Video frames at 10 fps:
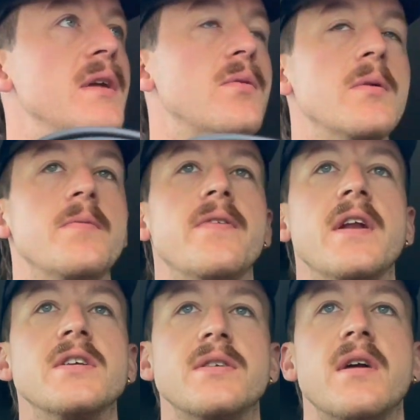would
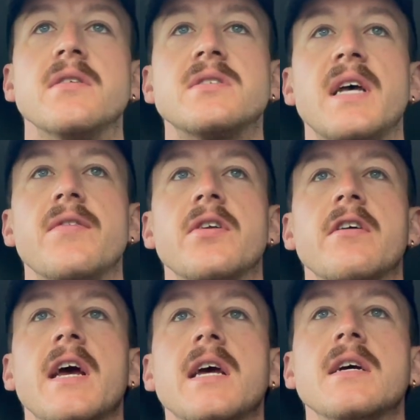finish around 7 or 8.